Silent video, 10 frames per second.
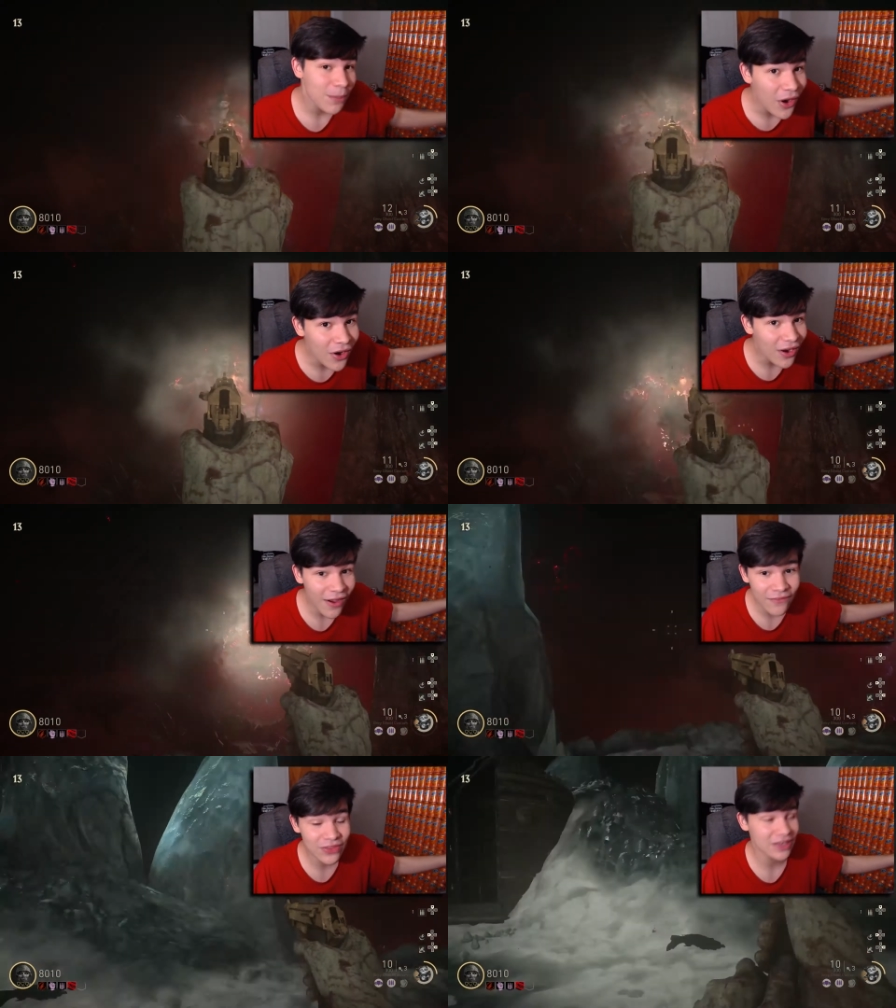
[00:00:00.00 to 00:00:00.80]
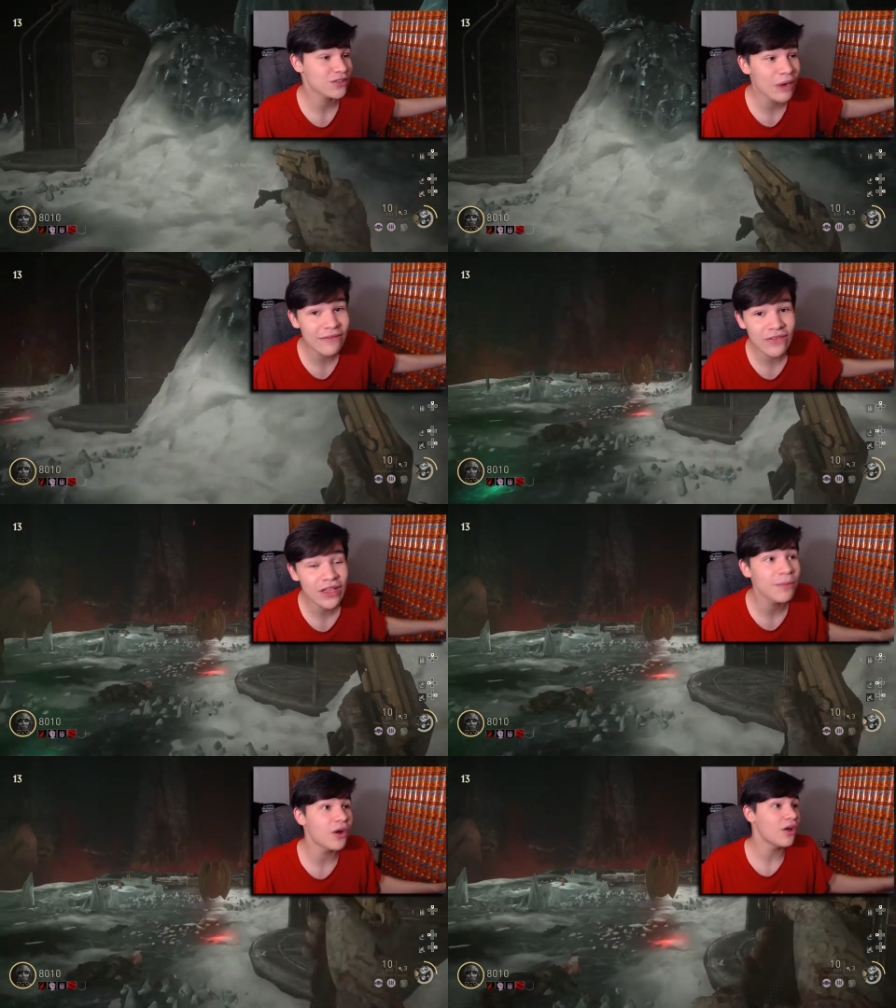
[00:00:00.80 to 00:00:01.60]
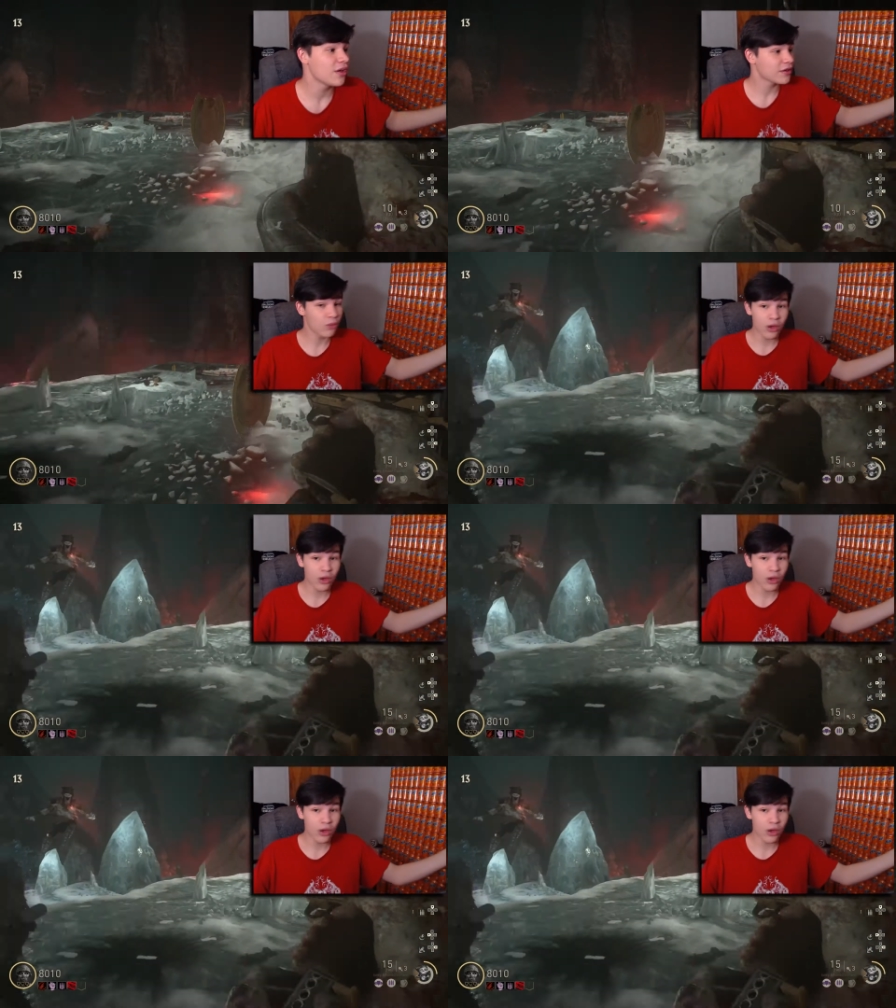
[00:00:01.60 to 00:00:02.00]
a part of this Raven Cabal.